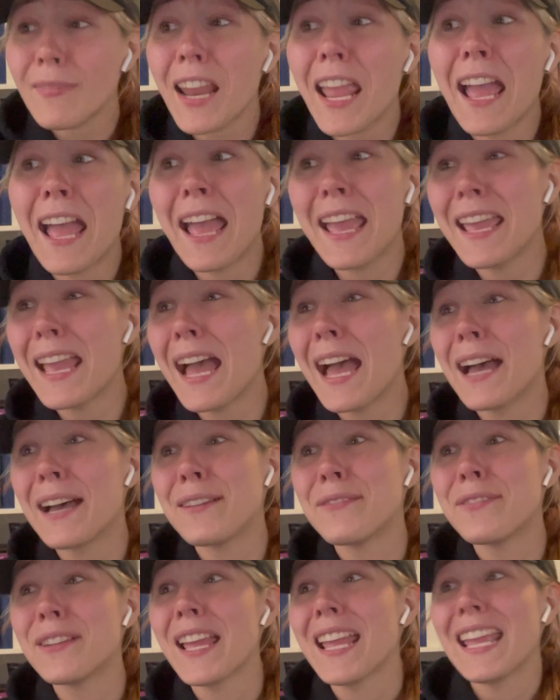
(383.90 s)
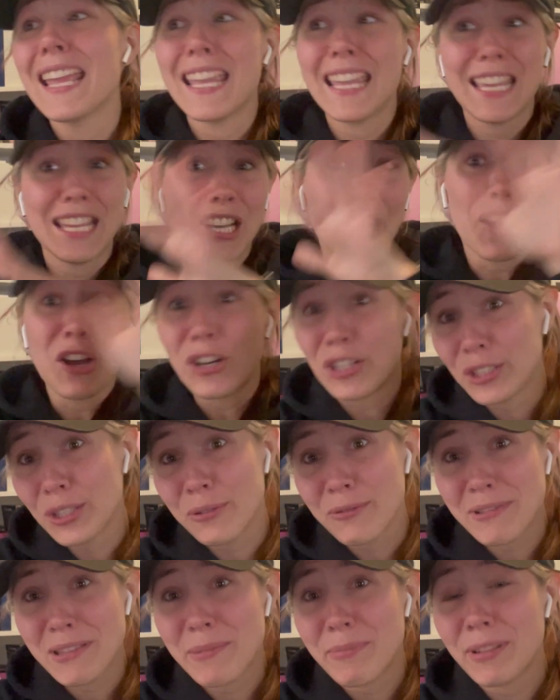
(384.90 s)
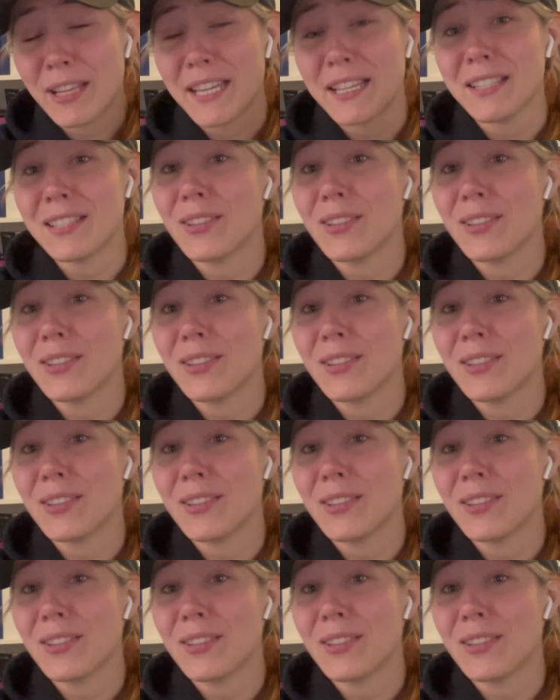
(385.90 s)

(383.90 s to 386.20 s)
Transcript: I have it all over the place.